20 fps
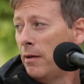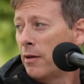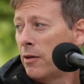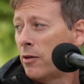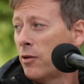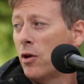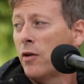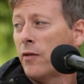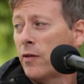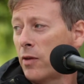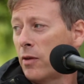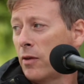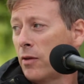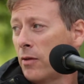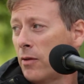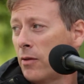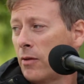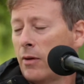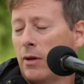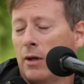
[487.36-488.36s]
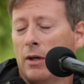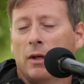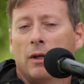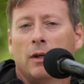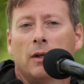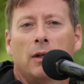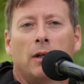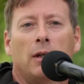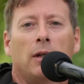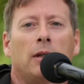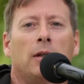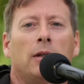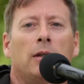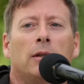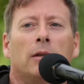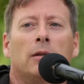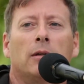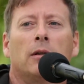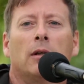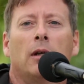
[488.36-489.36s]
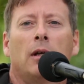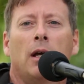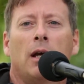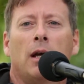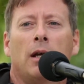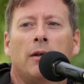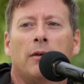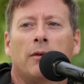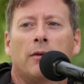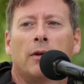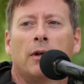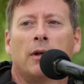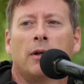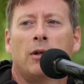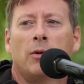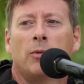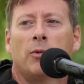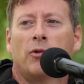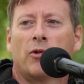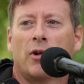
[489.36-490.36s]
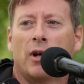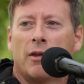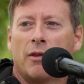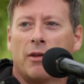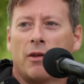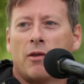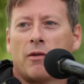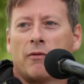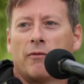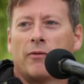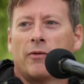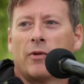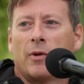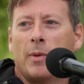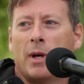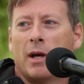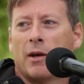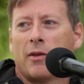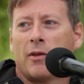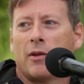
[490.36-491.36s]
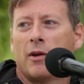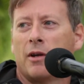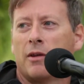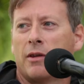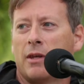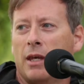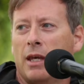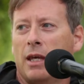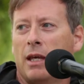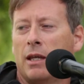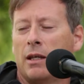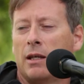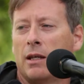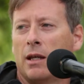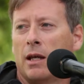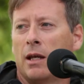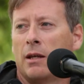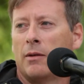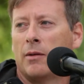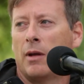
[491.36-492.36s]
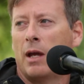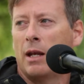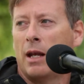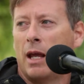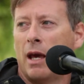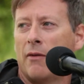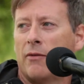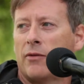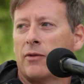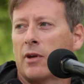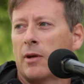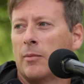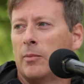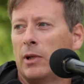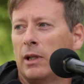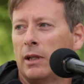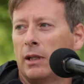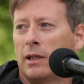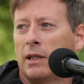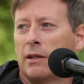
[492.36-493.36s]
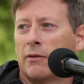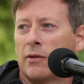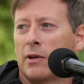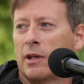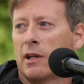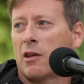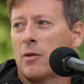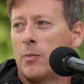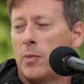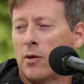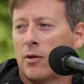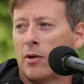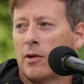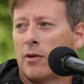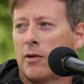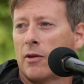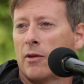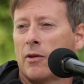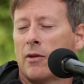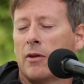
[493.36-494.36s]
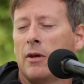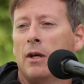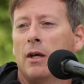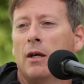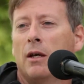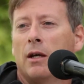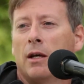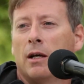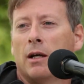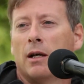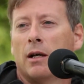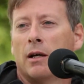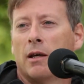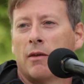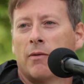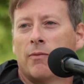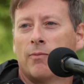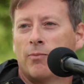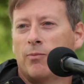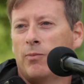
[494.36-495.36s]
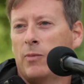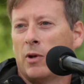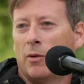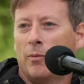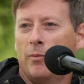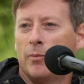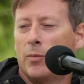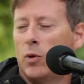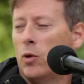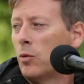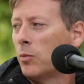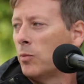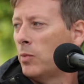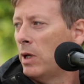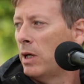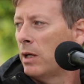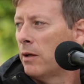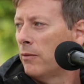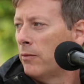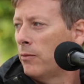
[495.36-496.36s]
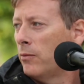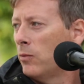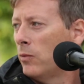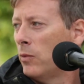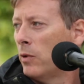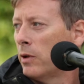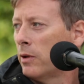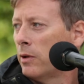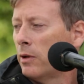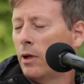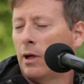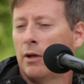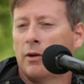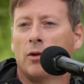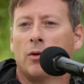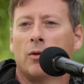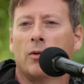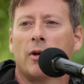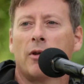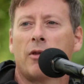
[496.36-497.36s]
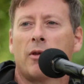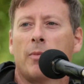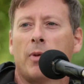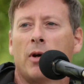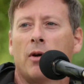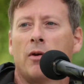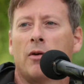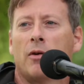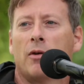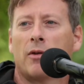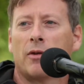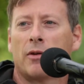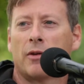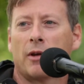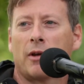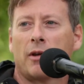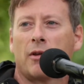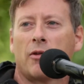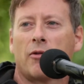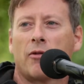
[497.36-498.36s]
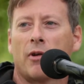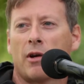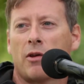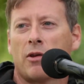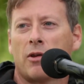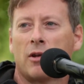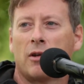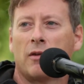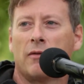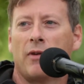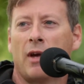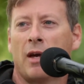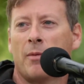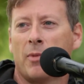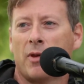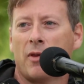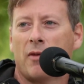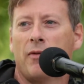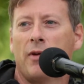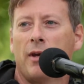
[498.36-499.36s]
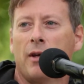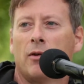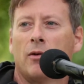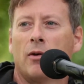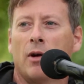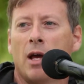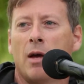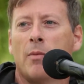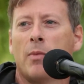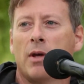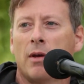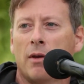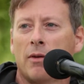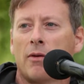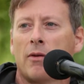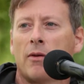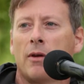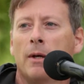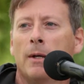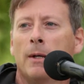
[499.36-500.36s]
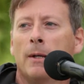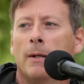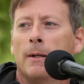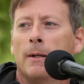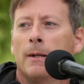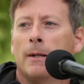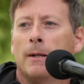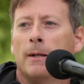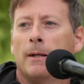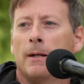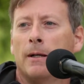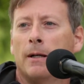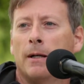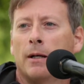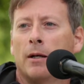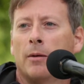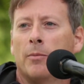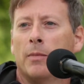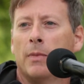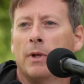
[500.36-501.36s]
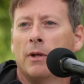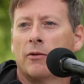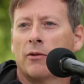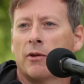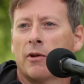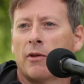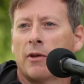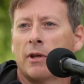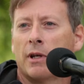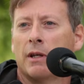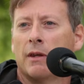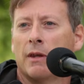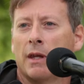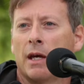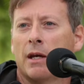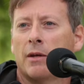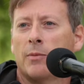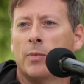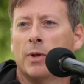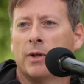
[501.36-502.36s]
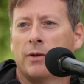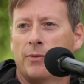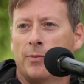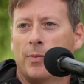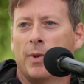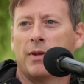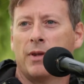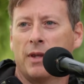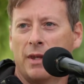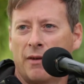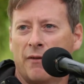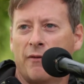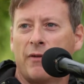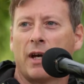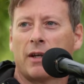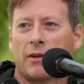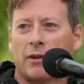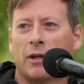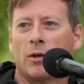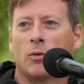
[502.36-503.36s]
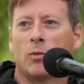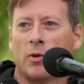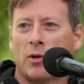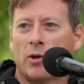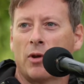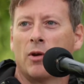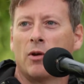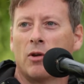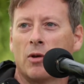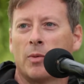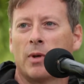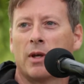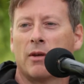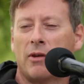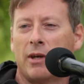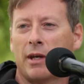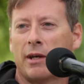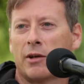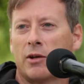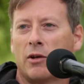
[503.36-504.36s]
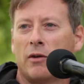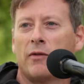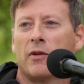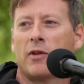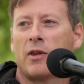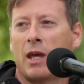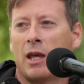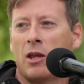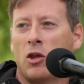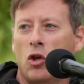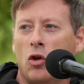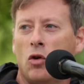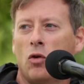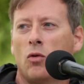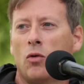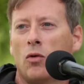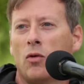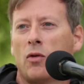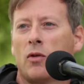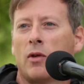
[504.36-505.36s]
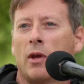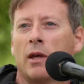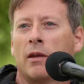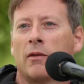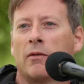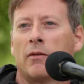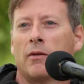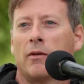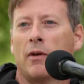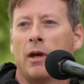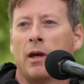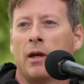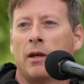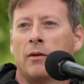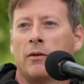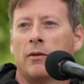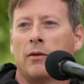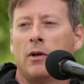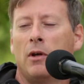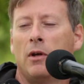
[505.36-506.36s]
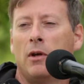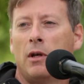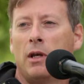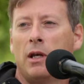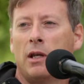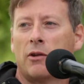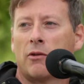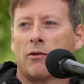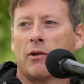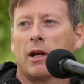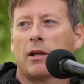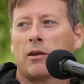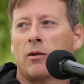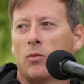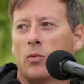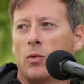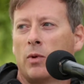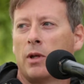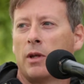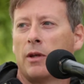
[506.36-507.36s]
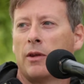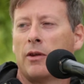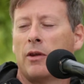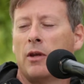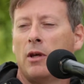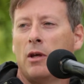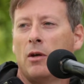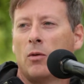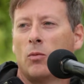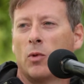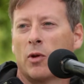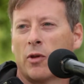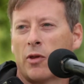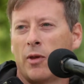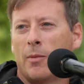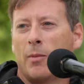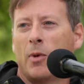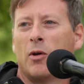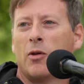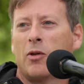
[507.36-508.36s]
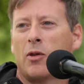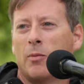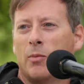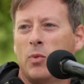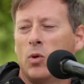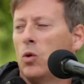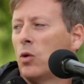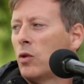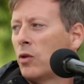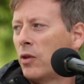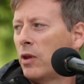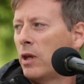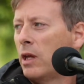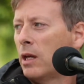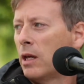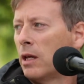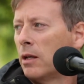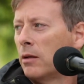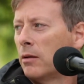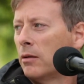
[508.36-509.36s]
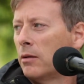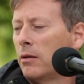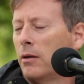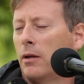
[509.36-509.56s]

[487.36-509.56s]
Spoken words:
surfaces, and you would transition from outside to in and have completely different experiences, is important part of what I do, I suppose, in the construction of atmosphere or ambience, and I'm interested in that. But the fact that it was going to be a ticket office and used and interacted with was the most important thing. And